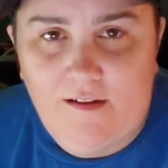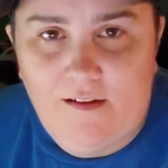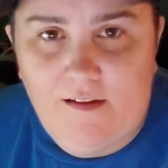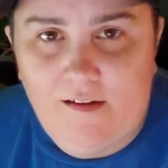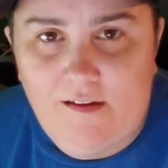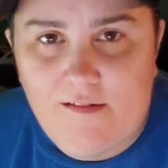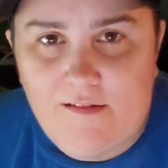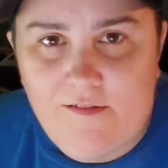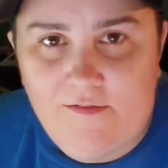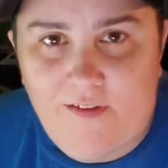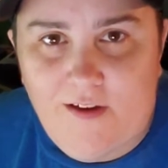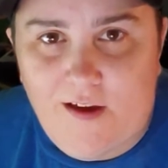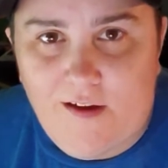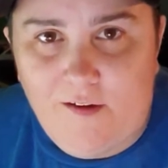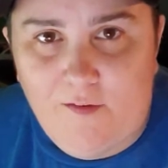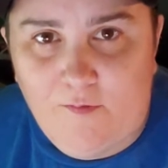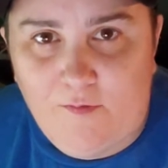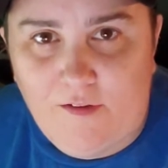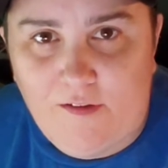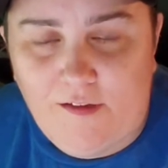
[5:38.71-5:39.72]
It's a
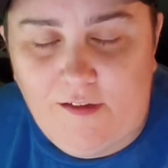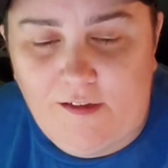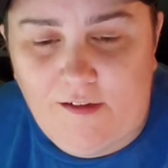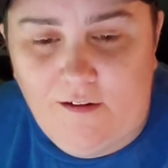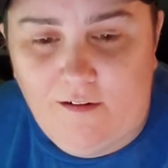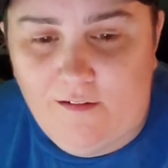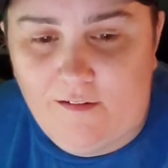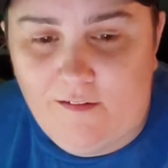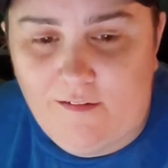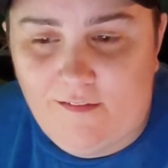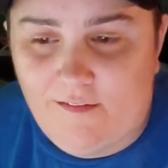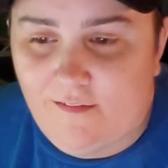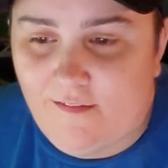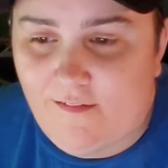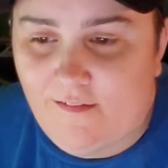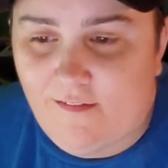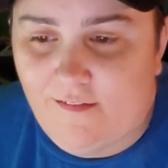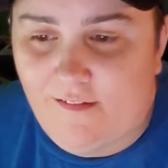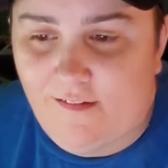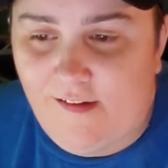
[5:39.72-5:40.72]
vacuum cleaner,
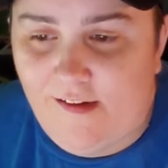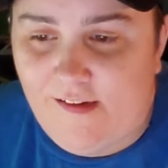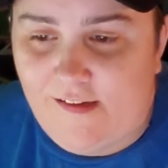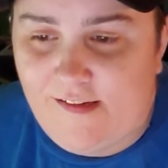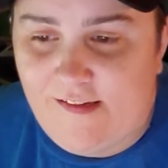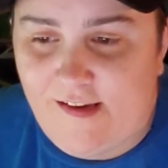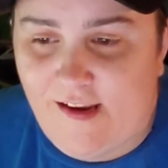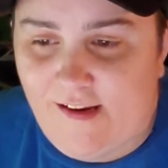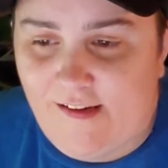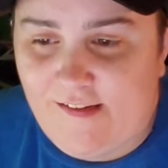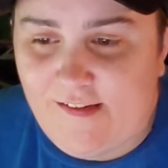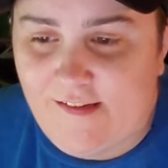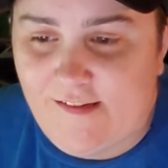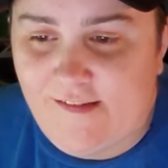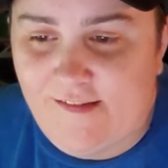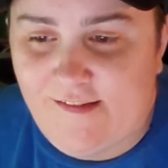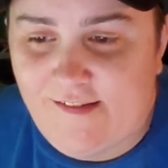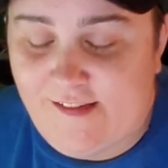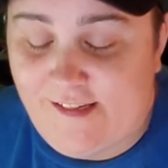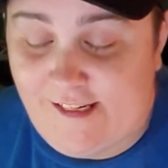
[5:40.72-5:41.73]
he
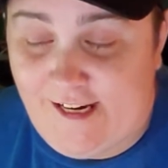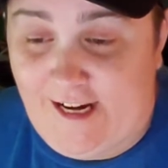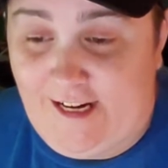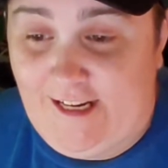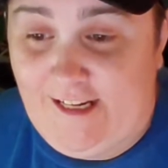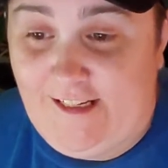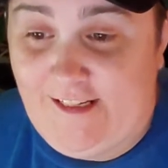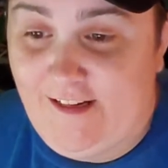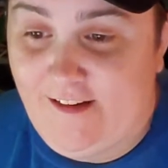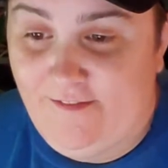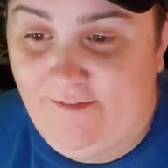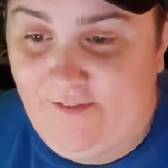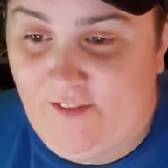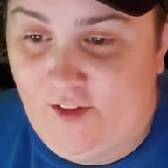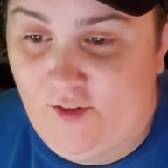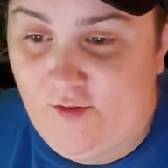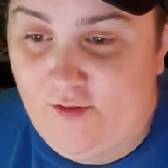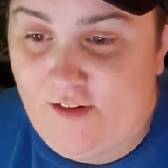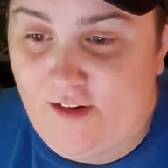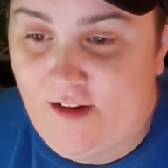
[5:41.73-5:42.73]
stated,
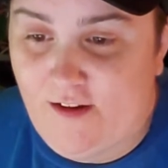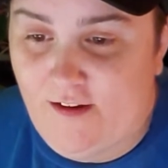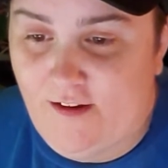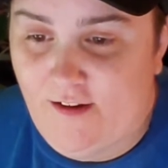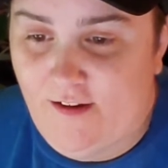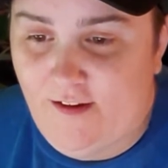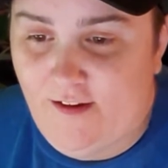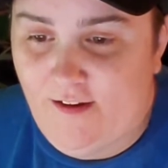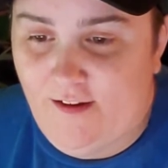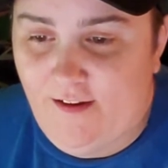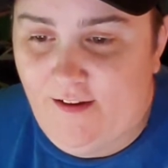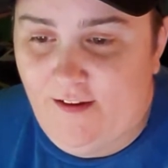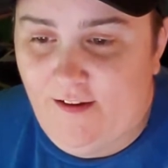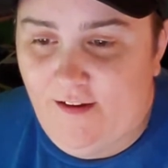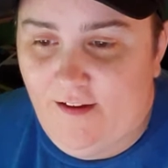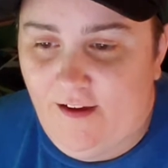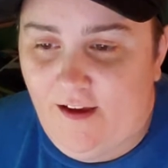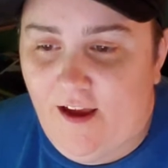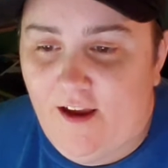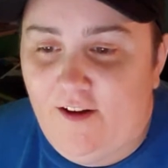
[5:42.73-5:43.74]
confused.
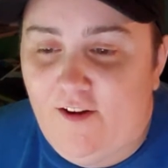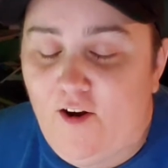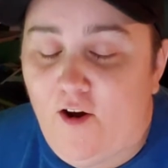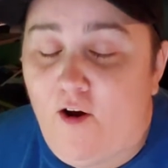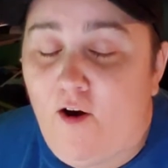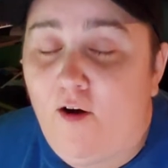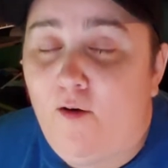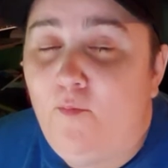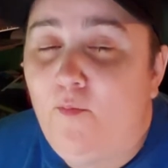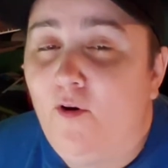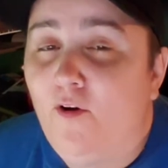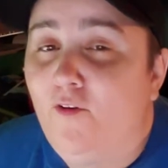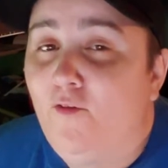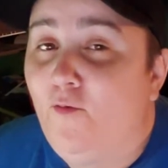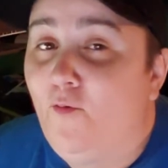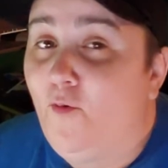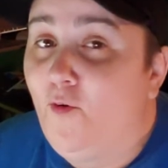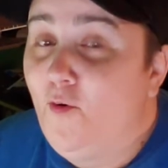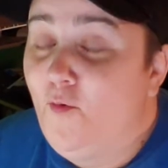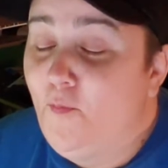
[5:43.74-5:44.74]
An armored
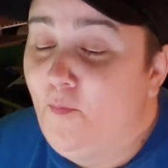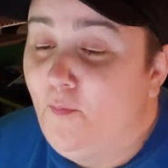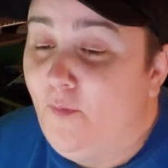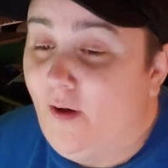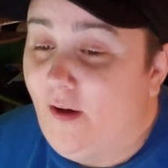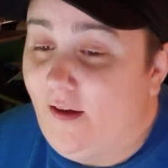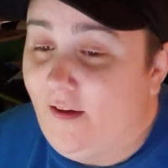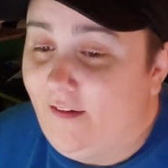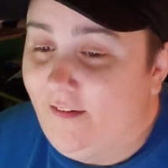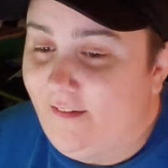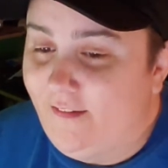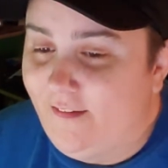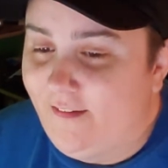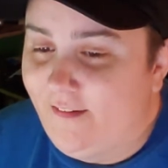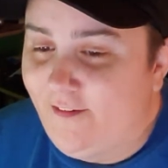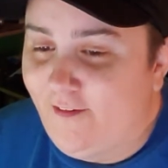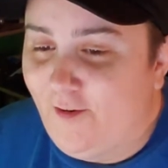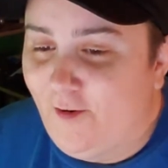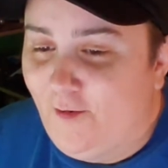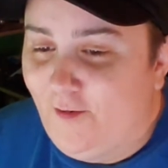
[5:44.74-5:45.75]
Roomba,
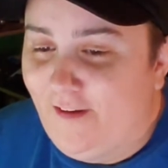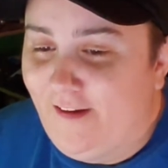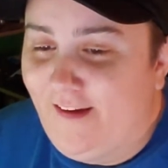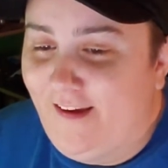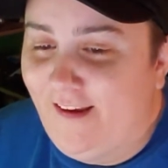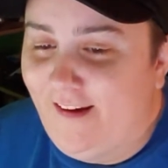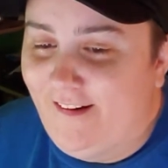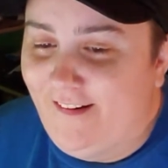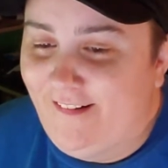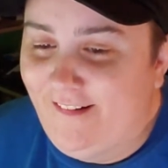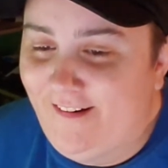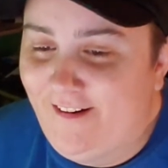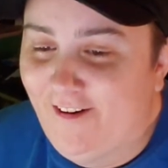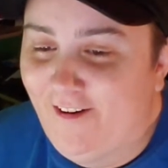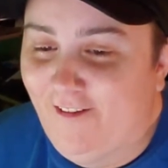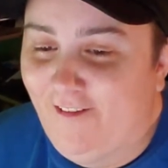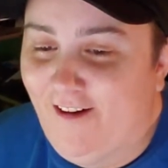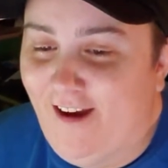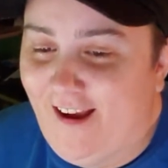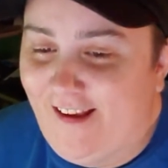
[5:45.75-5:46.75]
Crowley
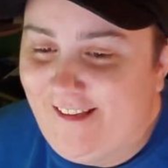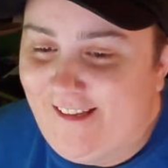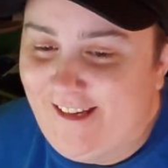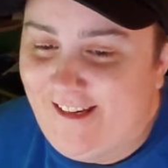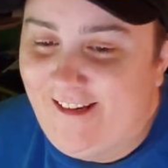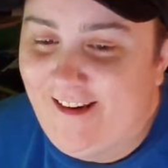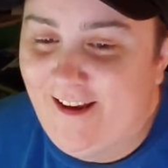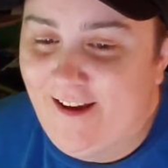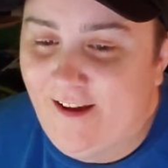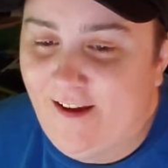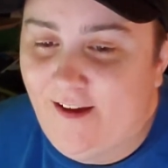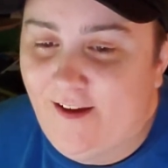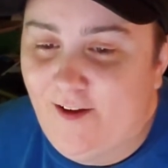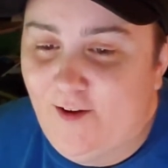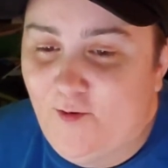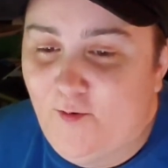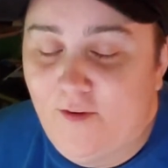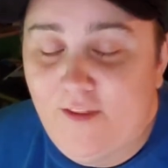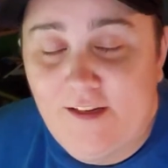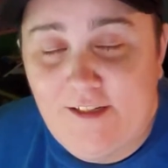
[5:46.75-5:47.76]
corrected,
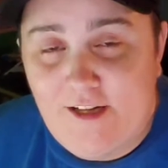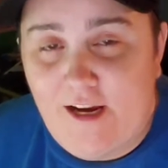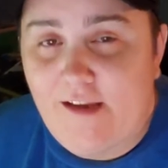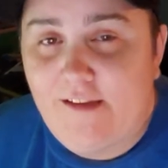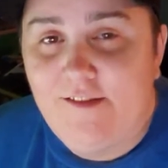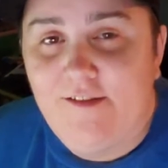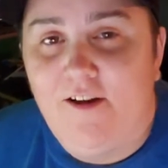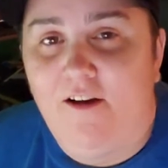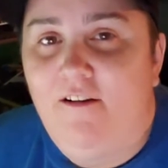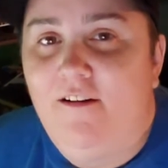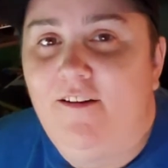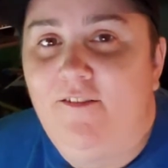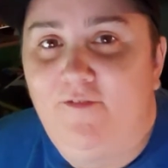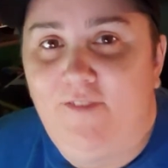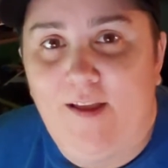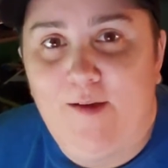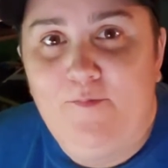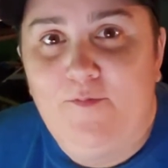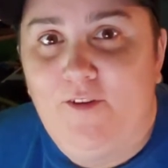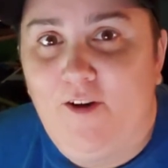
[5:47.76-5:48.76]
with a chainsaw and a
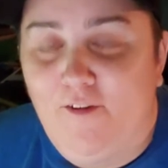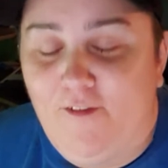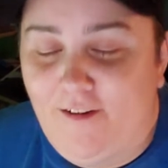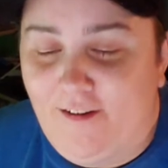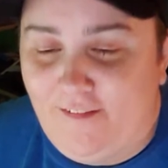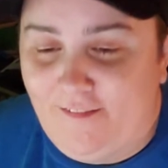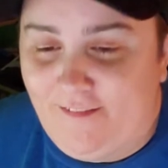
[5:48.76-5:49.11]
flamethrower.